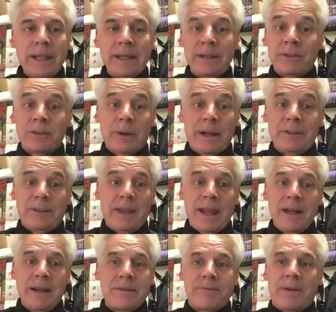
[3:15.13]
so I
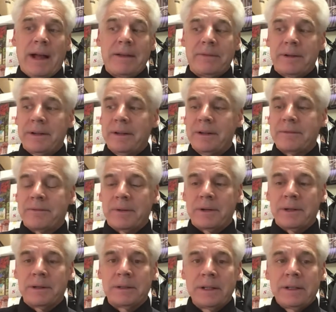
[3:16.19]
stayed at 500
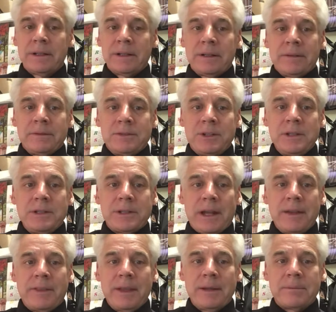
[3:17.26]
for, geez,
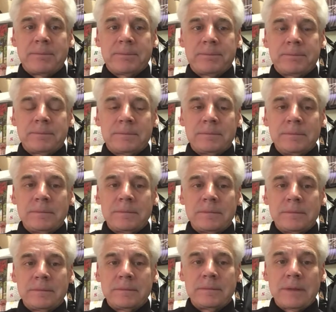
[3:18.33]
I think,
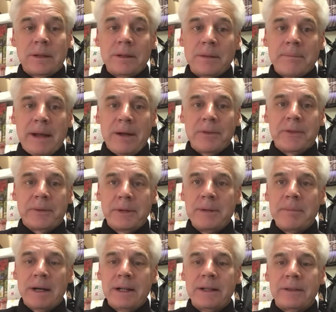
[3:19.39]
well, about 3
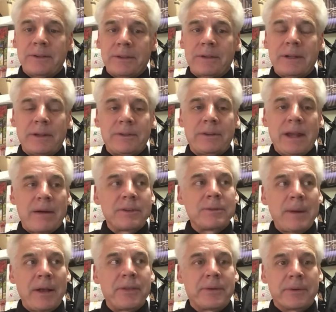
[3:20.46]
months. Because yeah, it was
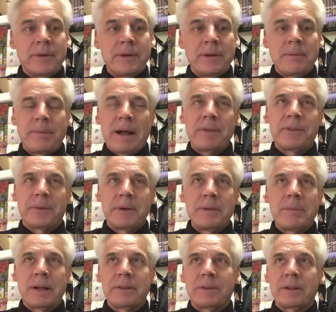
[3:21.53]
about 3
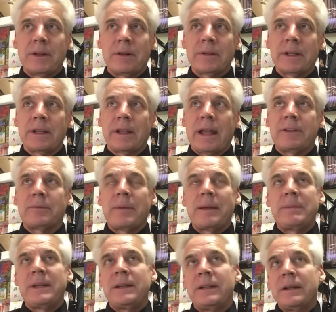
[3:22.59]
months ago, a little less,
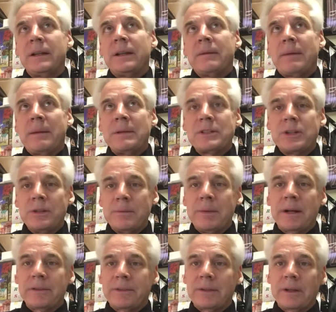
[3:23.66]
maybe 2
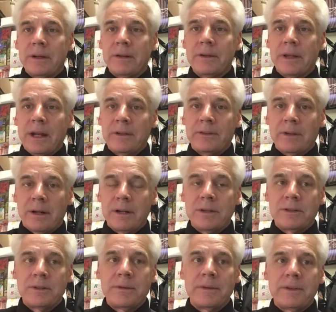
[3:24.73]
months ago, that I
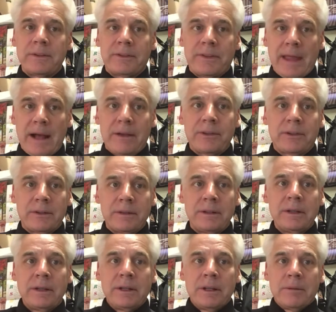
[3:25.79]
started doing this 1,000
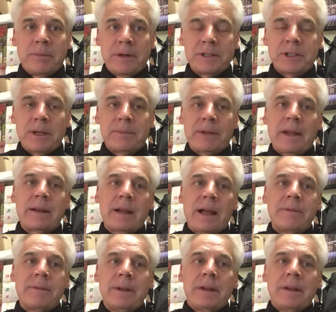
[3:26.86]
push-ups. I